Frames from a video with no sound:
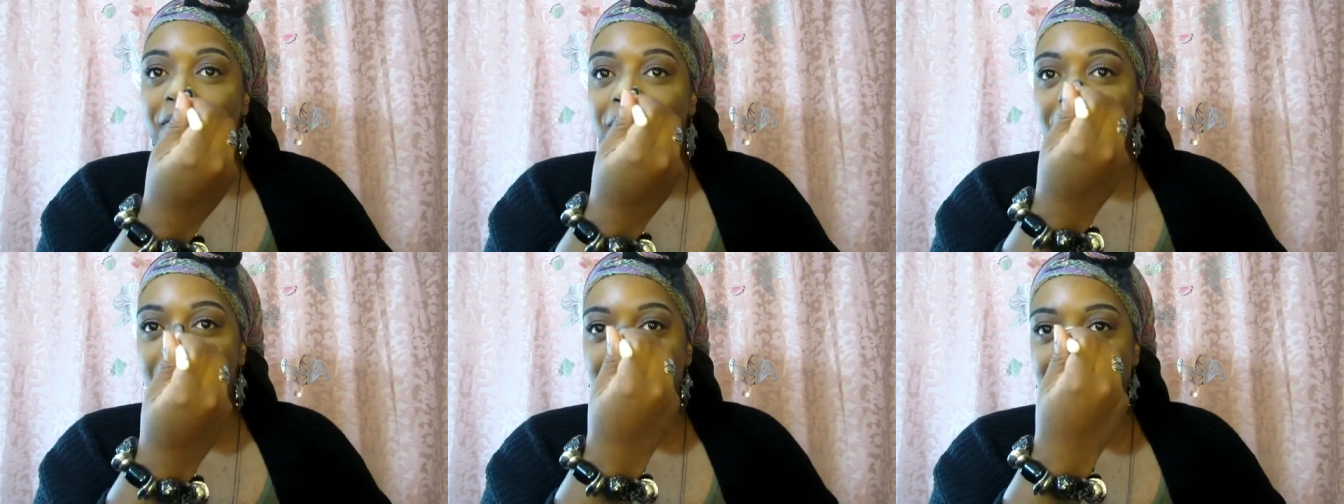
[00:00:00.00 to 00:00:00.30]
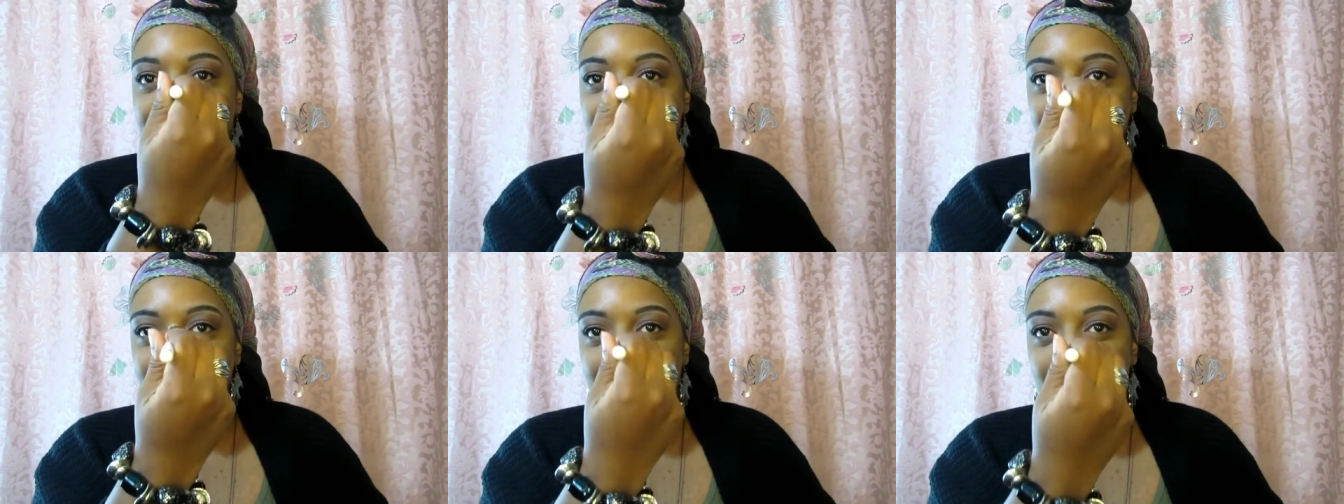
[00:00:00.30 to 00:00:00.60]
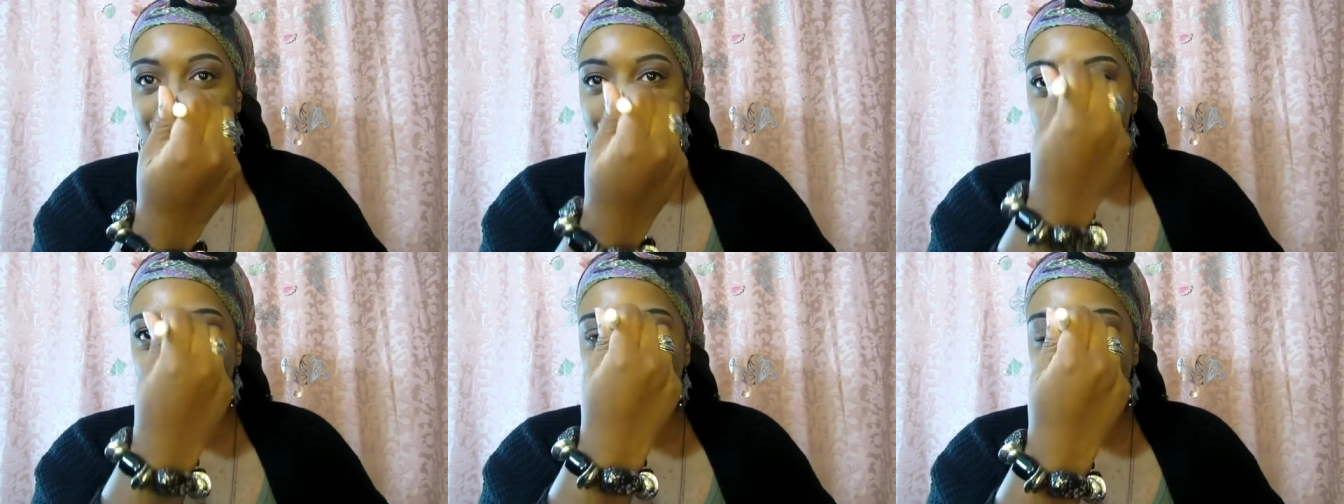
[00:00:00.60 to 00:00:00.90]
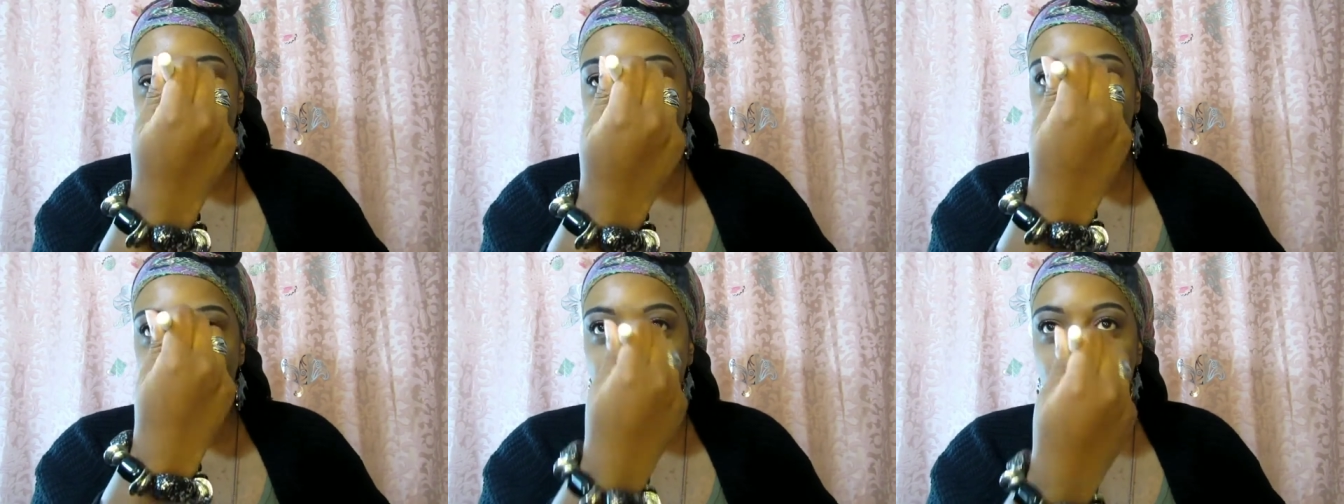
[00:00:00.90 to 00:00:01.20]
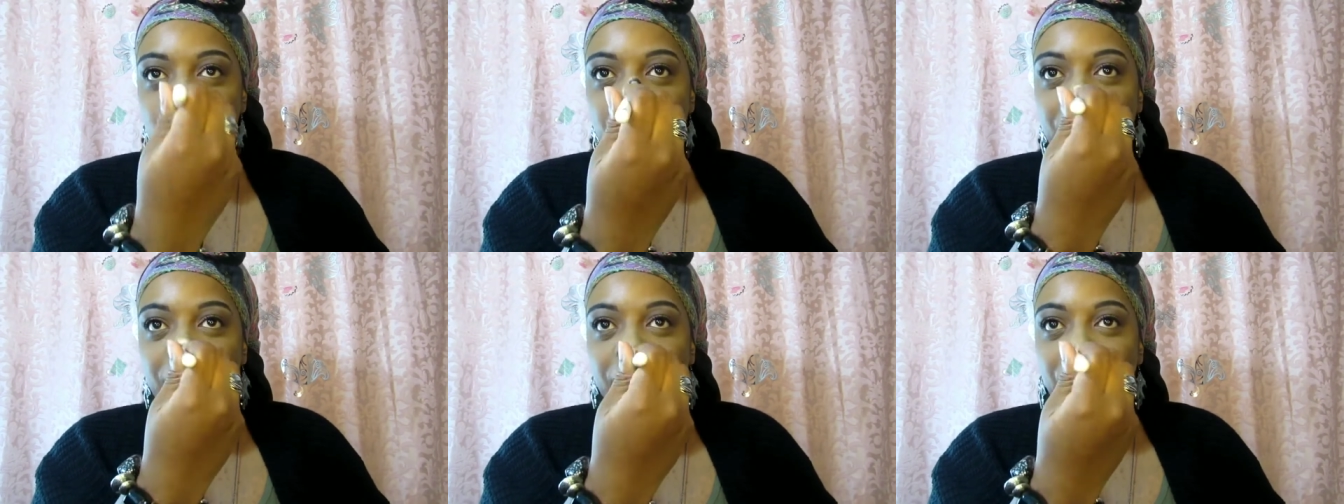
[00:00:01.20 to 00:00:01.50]
fast I move in the
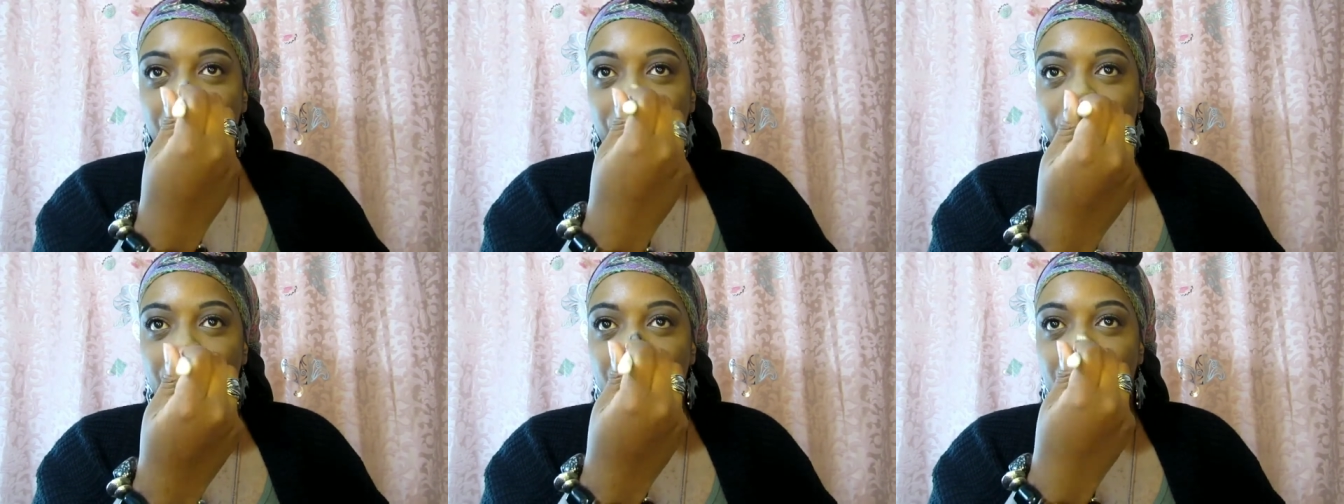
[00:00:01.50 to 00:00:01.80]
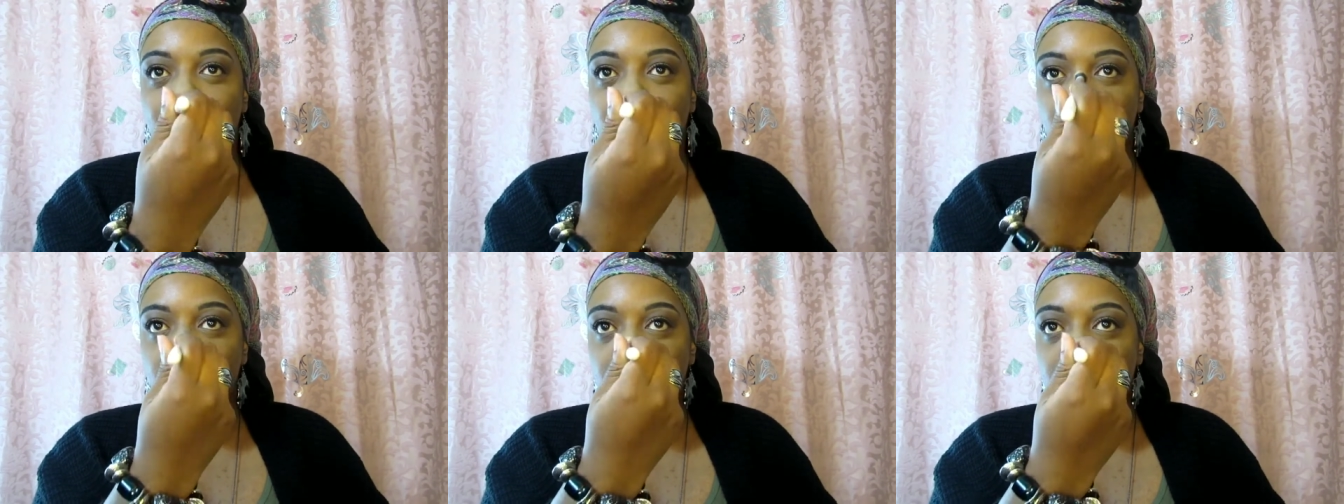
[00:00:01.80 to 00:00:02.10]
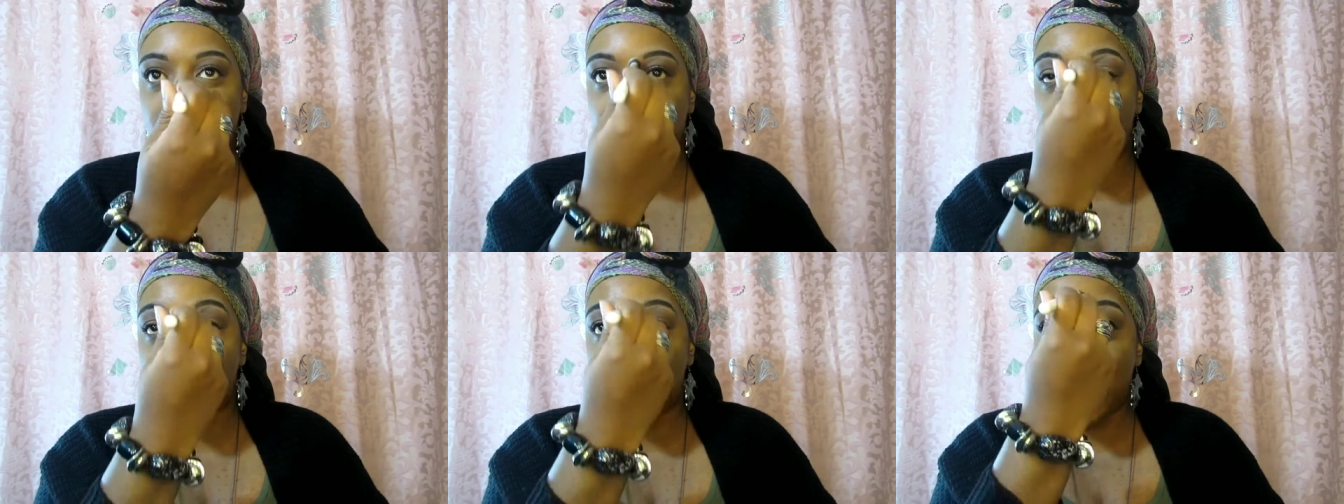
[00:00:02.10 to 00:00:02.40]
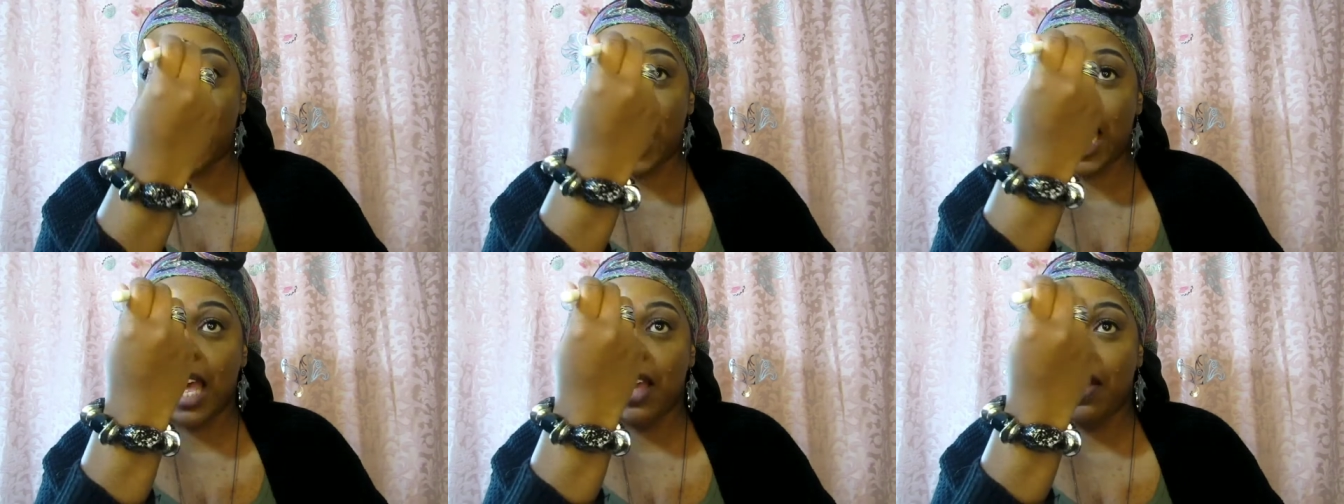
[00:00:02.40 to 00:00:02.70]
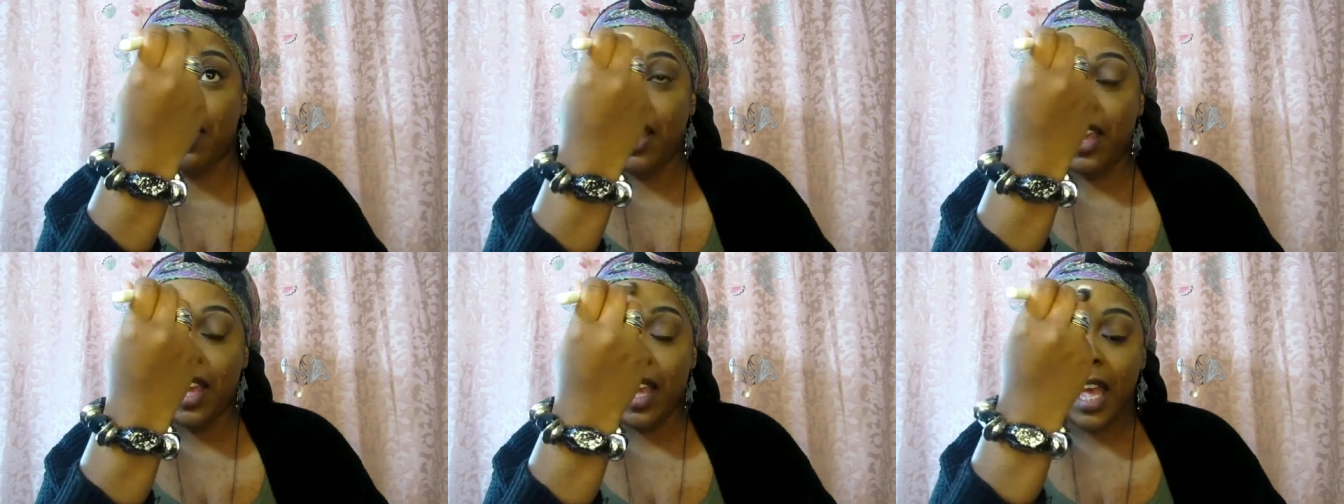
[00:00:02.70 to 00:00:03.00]
morning when I notice,
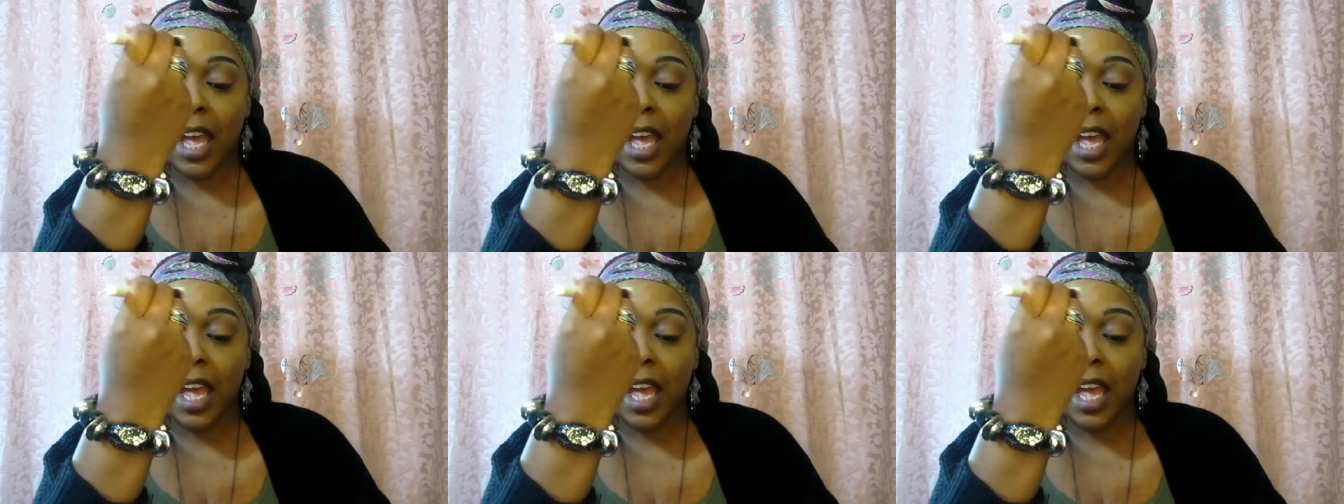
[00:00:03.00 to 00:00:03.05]
ah,